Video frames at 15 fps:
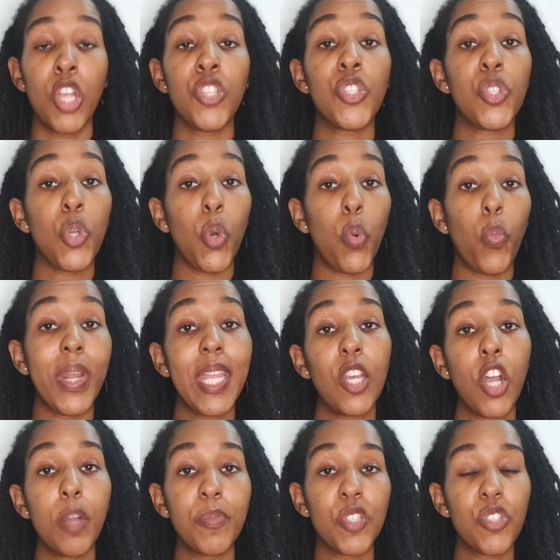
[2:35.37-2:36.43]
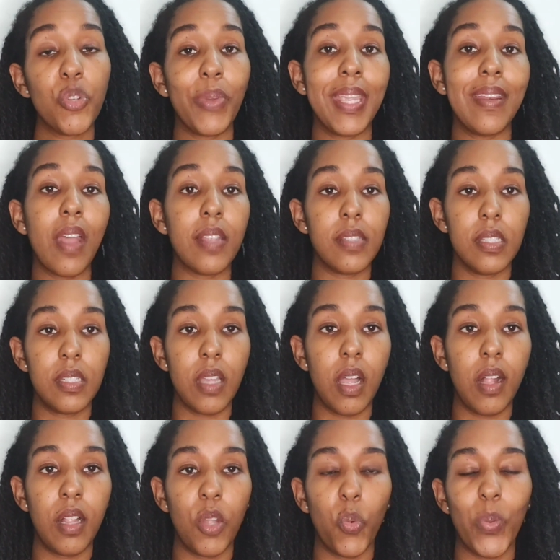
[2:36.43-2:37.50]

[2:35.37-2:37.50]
So when it comes to inositol,